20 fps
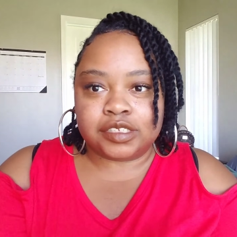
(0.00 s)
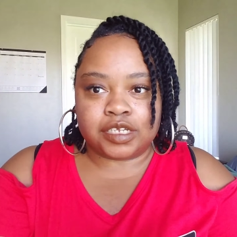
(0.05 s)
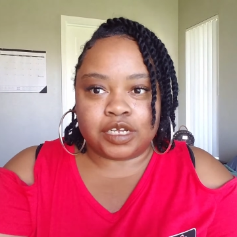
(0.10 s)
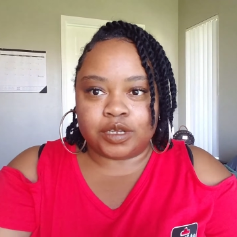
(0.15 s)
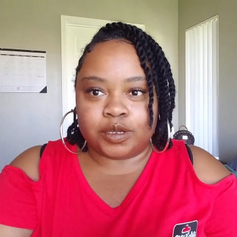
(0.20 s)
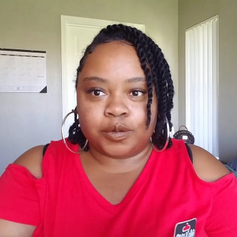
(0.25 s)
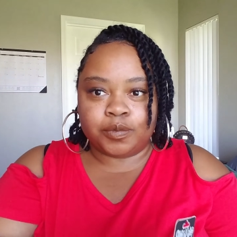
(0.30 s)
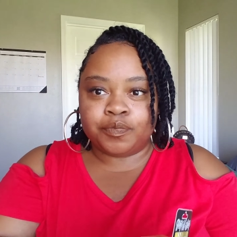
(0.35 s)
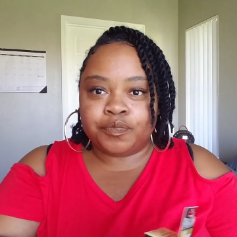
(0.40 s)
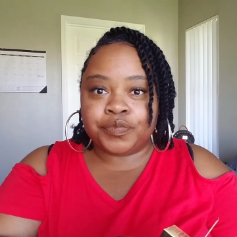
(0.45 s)

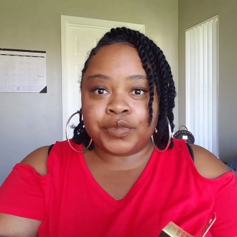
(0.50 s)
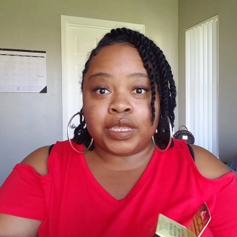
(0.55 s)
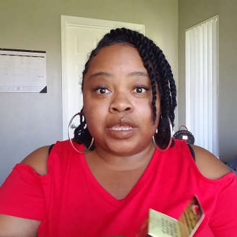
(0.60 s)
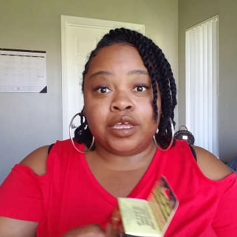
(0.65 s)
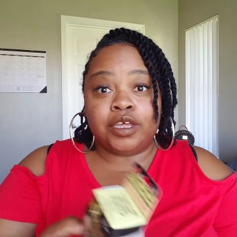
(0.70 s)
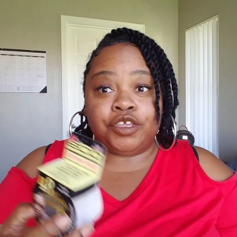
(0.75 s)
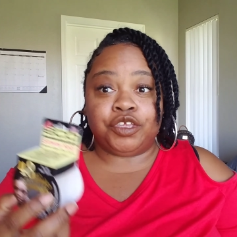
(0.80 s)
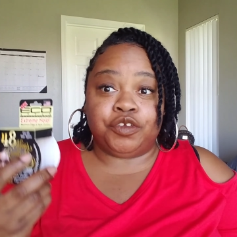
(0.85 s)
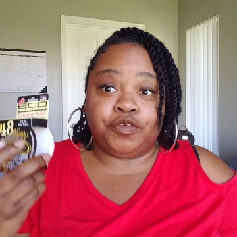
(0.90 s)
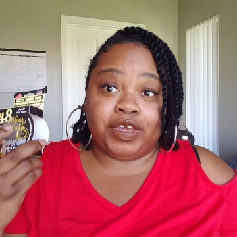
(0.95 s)
so
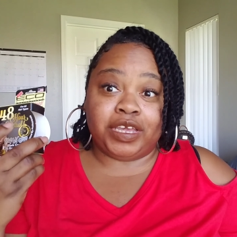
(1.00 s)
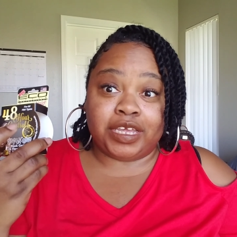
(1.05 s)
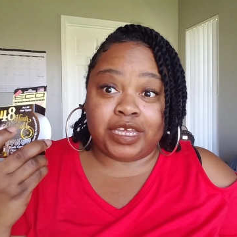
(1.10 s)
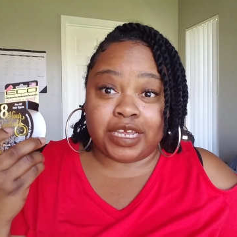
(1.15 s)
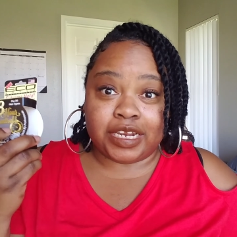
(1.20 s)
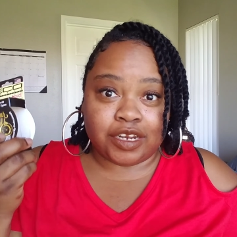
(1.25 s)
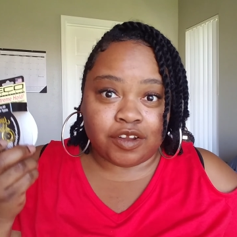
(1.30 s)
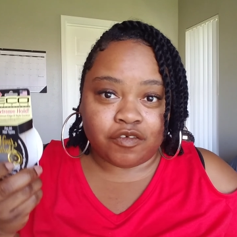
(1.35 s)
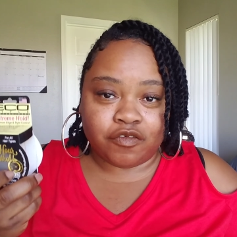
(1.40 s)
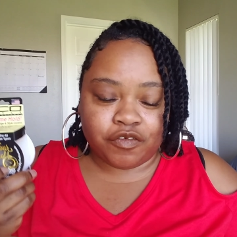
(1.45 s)
you ain't
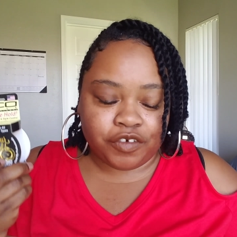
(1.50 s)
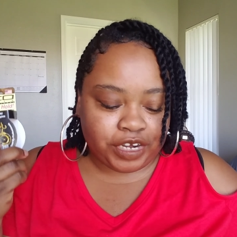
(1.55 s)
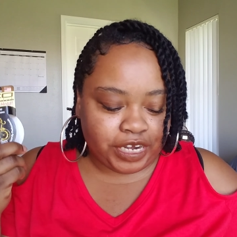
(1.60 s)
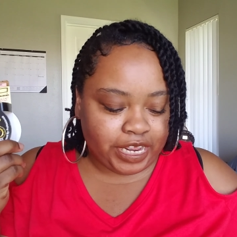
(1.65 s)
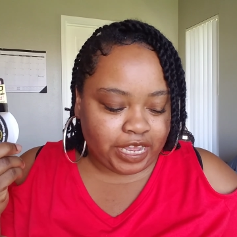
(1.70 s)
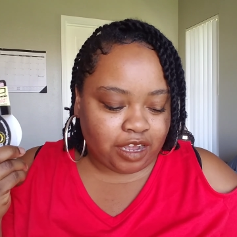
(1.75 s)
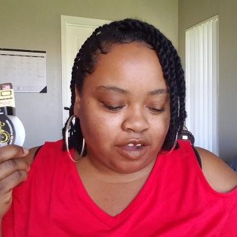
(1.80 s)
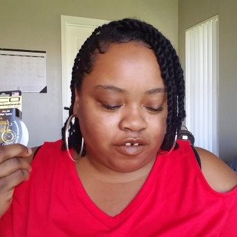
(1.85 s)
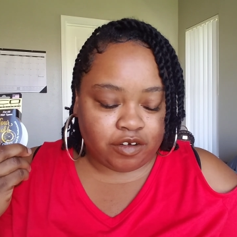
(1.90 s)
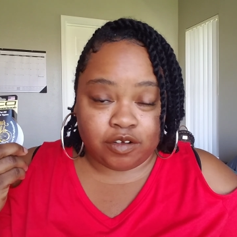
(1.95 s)
getting no
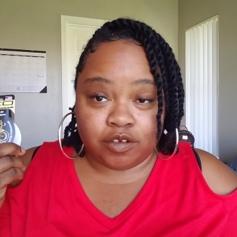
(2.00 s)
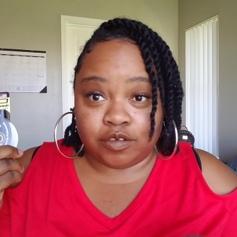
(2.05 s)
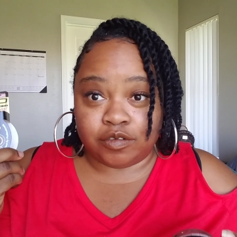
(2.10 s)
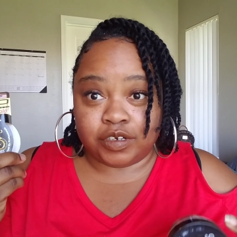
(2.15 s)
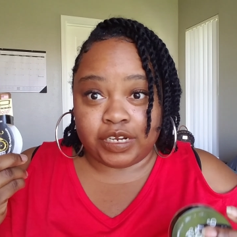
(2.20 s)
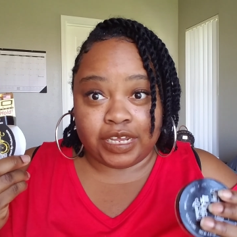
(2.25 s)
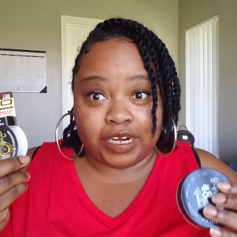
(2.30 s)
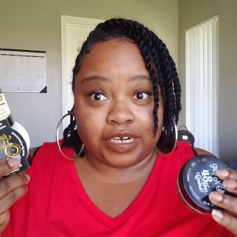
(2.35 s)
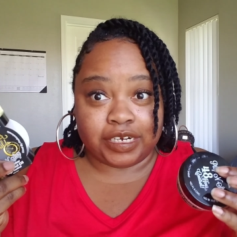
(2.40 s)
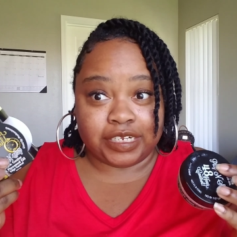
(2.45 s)
48 hour
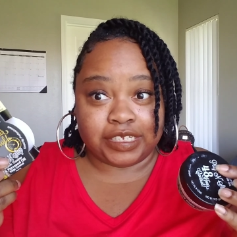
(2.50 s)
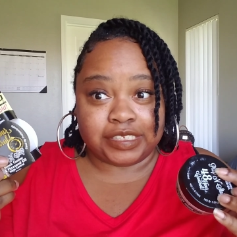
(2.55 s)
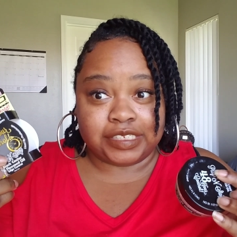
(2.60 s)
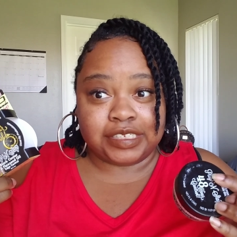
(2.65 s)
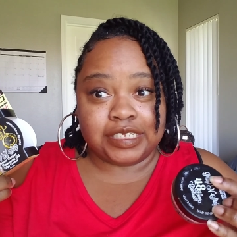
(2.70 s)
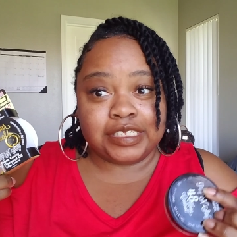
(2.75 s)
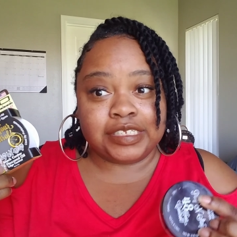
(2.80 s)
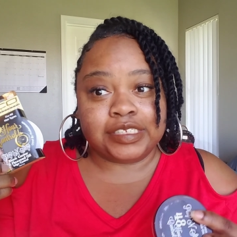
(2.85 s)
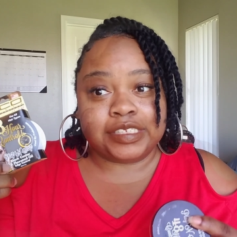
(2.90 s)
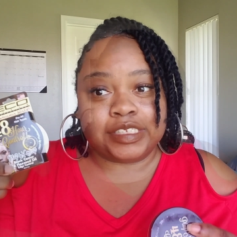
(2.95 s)
hold out of
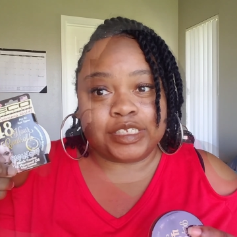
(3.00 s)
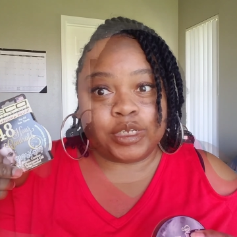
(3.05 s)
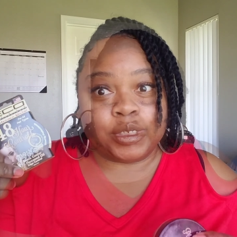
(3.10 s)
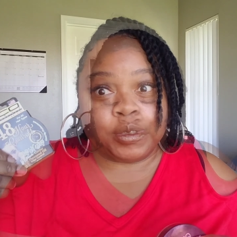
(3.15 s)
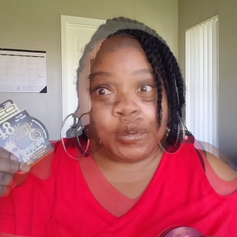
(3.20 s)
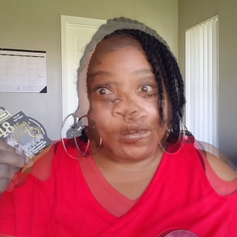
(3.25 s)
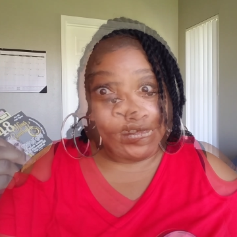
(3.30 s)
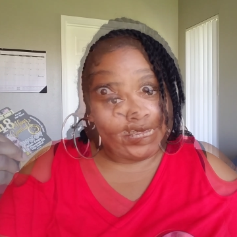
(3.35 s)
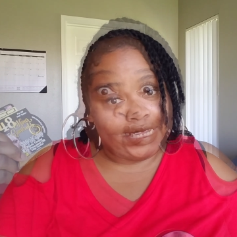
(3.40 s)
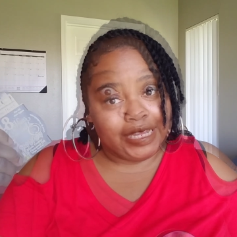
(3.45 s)
this.
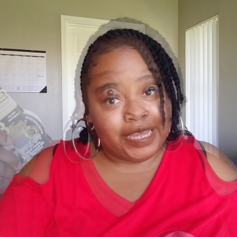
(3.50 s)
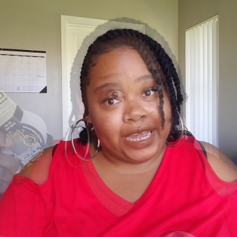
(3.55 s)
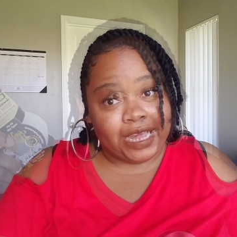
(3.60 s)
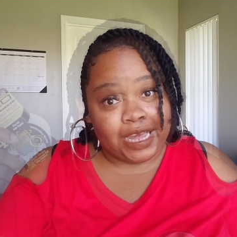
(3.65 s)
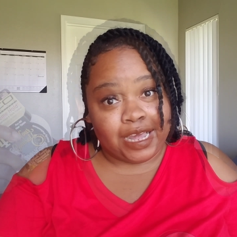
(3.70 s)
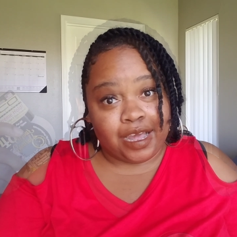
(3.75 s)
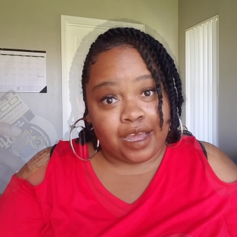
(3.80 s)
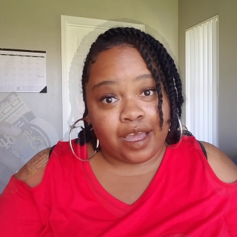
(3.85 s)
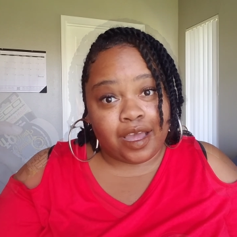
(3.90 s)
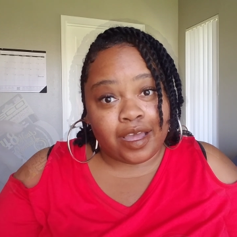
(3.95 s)
So don't
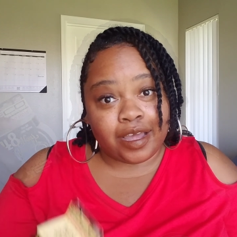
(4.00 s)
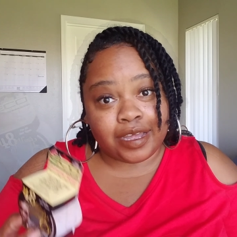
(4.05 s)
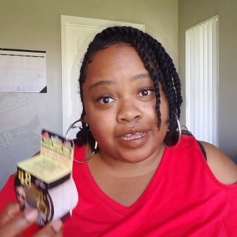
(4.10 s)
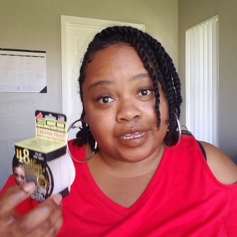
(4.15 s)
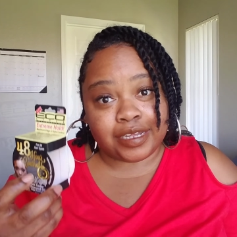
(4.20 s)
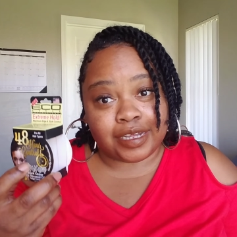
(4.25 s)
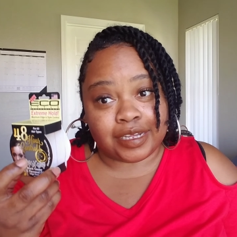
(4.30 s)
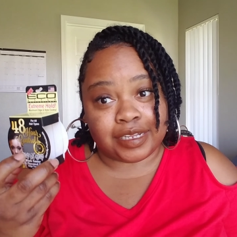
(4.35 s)
yeah. waste your money.